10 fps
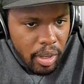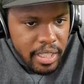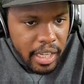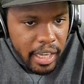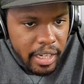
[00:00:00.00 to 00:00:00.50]
Oh, I
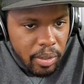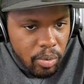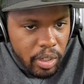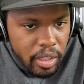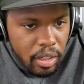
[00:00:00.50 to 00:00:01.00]
said
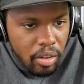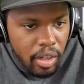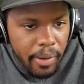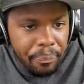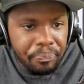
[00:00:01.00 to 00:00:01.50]
81,
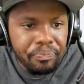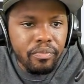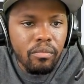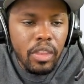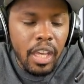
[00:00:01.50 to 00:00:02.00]
okay.
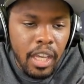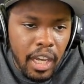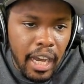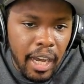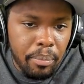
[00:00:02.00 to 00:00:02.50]

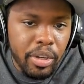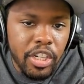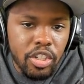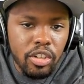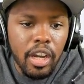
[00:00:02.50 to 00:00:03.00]
I'm pretty
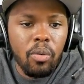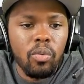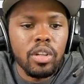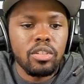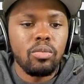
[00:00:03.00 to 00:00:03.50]
sure I
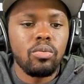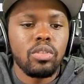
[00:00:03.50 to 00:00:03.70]
want to